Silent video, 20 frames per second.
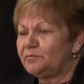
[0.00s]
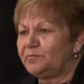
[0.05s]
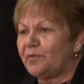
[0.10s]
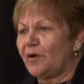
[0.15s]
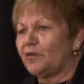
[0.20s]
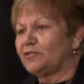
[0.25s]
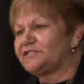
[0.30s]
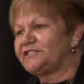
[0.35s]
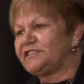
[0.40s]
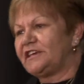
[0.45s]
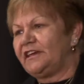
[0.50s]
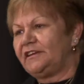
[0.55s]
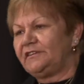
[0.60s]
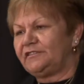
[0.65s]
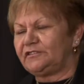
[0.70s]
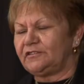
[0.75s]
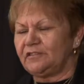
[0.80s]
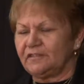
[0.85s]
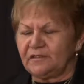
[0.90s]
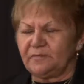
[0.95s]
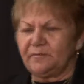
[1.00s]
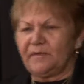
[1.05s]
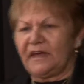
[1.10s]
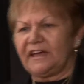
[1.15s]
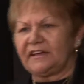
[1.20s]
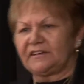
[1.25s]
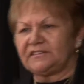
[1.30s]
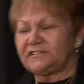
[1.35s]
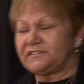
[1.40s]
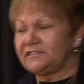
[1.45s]
box head to the
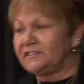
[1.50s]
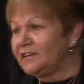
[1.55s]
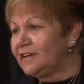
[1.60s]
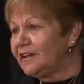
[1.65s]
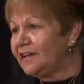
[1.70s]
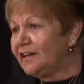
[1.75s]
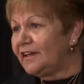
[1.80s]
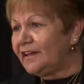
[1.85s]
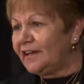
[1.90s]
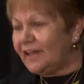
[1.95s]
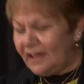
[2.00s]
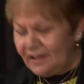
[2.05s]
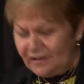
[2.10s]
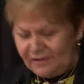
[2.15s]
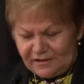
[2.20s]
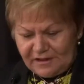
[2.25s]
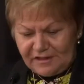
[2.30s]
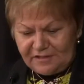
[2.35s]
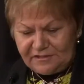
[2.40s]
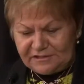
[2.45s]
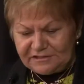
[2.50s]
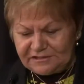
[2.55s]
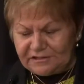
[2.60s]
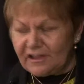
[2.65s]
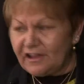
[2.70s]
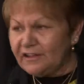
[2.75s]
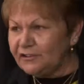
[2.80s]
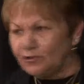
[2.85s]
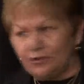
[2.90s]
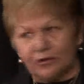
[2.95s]
max, and the other
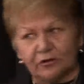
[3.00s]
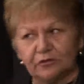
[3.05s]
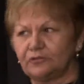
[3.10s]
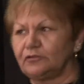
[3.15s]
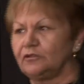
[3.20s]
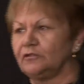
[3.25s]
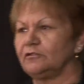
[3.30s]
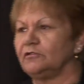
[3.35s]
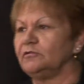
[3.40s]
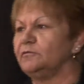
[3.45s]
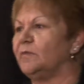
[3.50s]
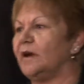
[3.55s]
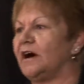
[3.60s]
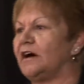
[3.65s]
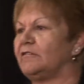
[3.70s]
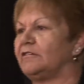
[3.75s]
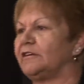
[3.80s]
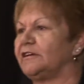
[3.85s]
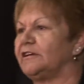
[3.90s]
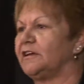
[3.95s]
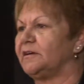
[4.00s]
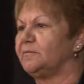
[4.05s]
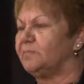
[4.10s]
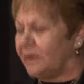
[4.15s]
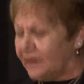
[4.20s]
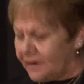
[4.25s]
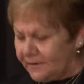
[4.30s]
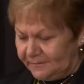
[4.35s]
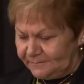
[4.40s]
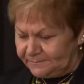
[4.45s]
side, tūturu Māori
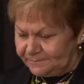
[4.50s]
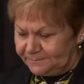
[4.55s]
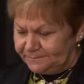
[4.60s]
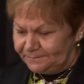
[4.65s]
and mara.